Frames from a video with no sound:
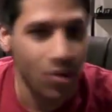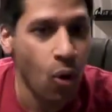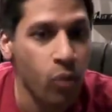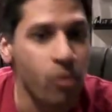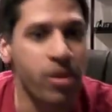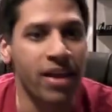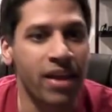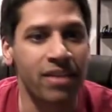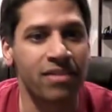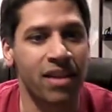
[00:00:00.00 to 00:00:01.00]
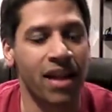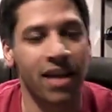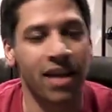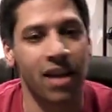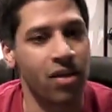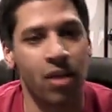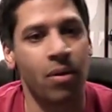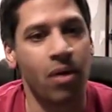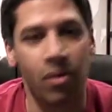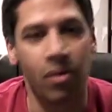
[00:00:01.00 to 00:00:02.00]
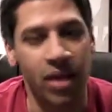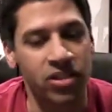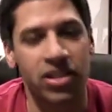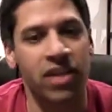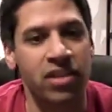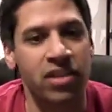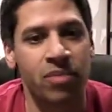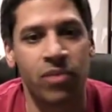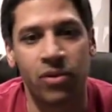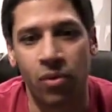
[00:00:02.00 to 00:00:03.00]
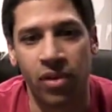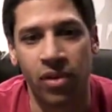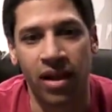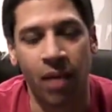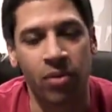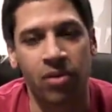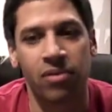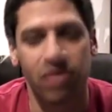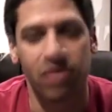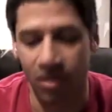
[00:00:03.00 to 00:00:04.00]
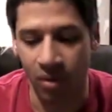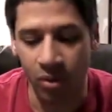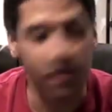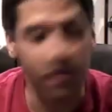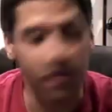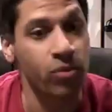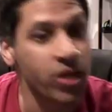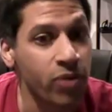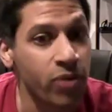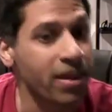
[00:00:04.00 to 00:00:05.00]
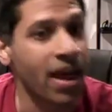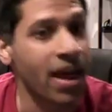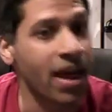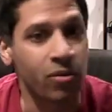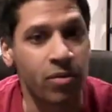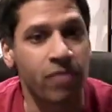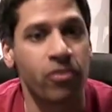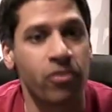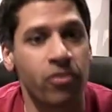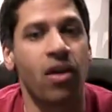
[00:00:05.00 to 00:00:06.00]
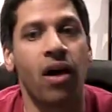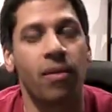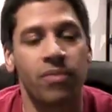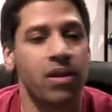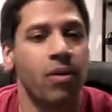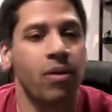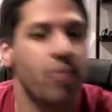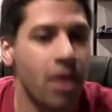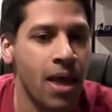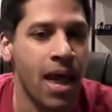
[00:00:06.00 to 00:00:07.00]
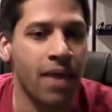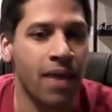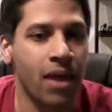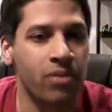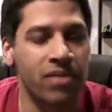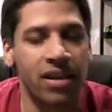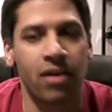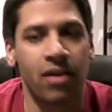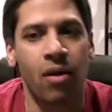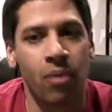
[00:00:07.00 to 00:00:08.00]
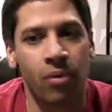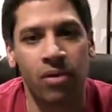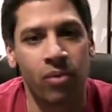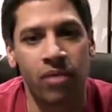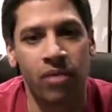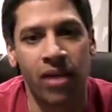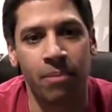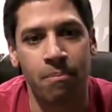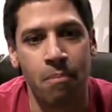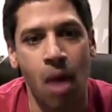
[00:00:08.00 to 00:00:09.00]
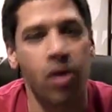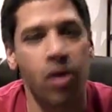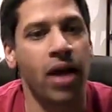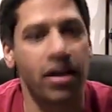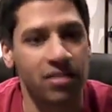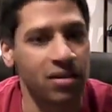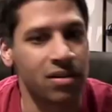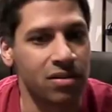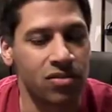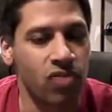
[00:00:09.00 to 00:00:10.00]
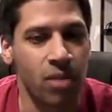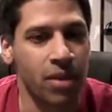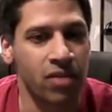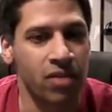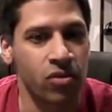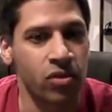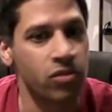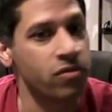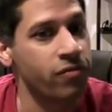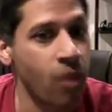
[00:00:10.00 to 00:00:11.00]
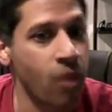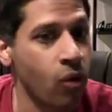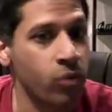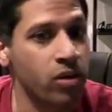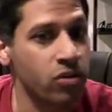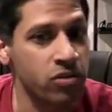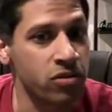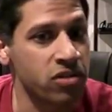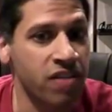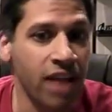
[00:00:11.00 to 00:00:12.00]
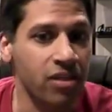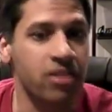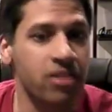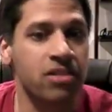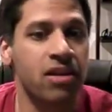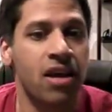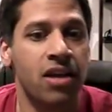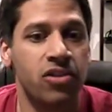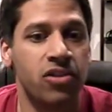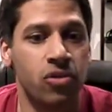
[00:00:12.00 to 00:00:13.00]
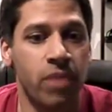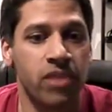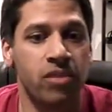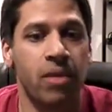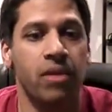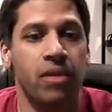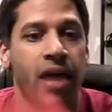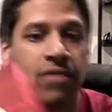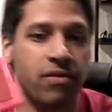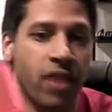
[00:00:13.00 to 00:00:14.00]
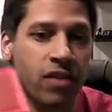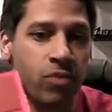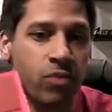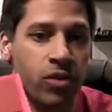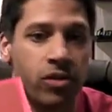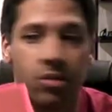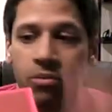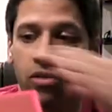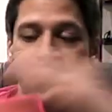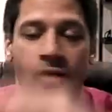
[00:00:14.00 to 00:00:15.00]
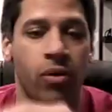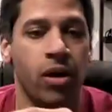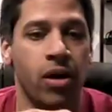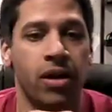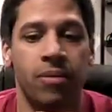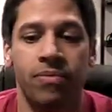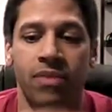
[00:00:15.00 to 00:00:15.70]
older things, and I kind of thought about, oh, an Etch-a-Sketch, that's a pretty cool thing. I wonder if I could recreate that, was my first thought, And then I was thinking, oh, well, what if I modernize it and try to make it so you could use a phone and use a stylus to basically be able to have a device where you could put your phone on it,